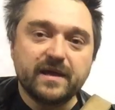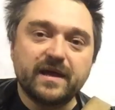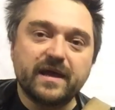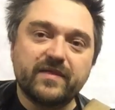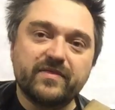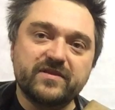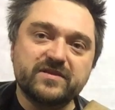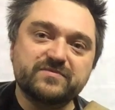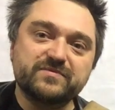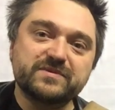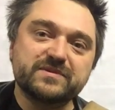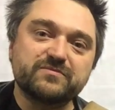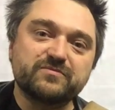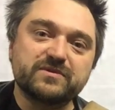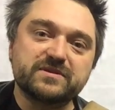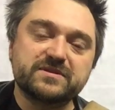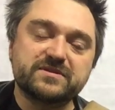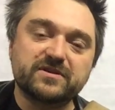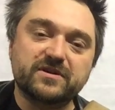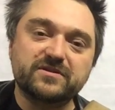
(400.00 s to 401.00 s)
And this one
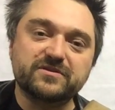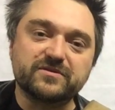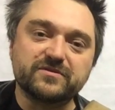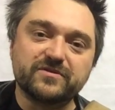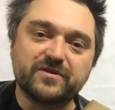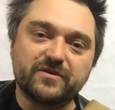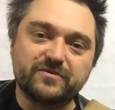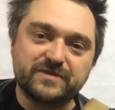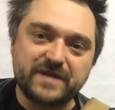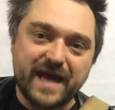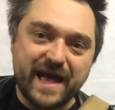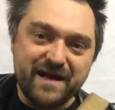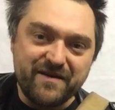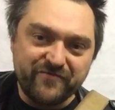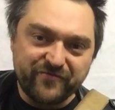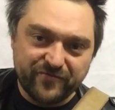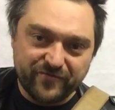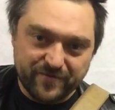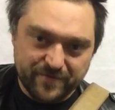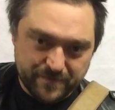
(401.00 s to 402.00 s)
will start on note
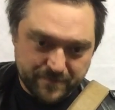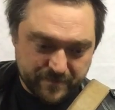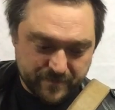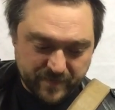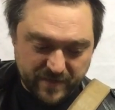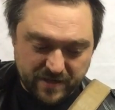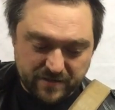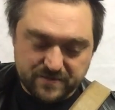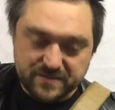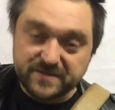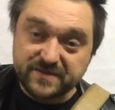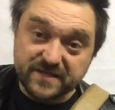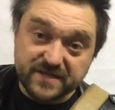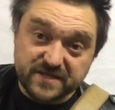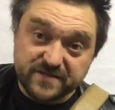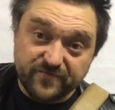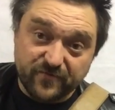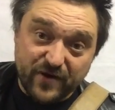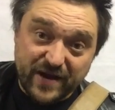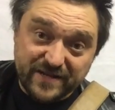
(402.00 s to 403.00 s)
F on
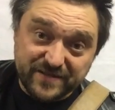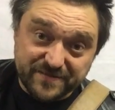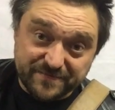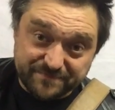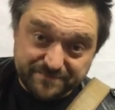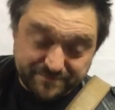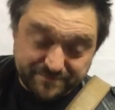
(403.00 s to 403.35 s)
6th fret,